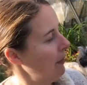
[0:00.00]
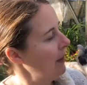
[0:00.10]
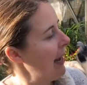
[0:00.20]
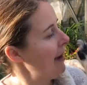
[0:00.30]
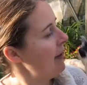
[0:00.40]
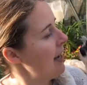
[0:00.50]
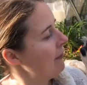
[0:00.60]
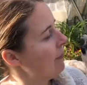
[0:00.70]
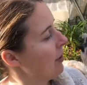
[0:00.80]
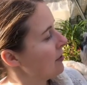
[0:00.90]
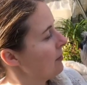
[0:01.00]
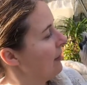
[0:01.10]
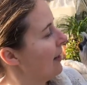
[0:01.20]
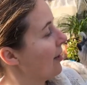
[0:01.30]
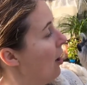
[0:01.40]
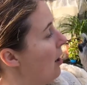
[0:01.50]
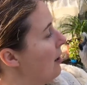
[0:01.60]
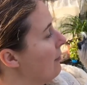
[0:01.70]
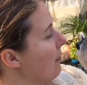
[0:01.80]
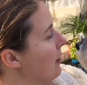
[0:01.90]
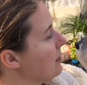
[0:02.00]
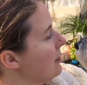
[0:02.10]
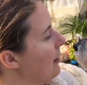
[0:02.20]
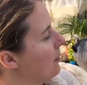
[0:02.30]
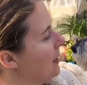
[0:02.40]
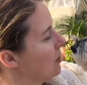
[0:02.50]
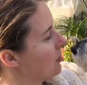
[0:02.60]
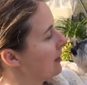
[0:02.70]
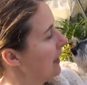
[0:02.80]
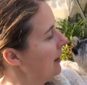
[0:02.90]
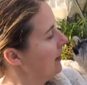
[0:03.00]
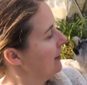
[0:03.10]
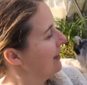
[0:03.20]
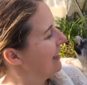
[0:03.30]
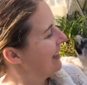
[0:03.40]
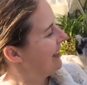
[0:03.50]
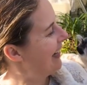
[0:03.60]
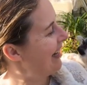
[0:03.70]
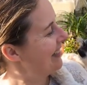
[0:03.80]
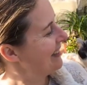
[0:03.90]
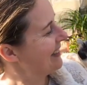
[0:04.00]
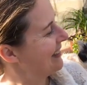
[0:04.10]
But we have had a frost. We've had a hard frost, haven't we, Dory? Yes.